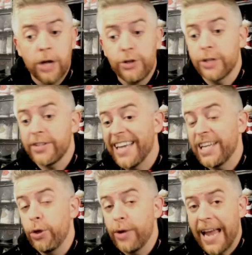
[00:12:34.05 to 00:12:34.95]
just
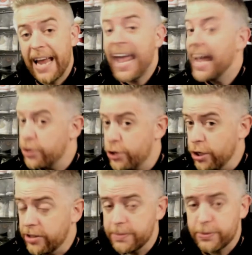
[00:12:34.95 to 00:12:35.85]
like you can and
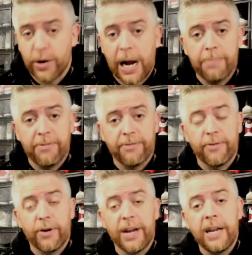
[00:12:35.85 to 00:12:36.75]
should subscribe for
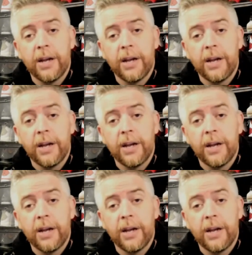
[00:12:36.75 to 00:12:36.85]
free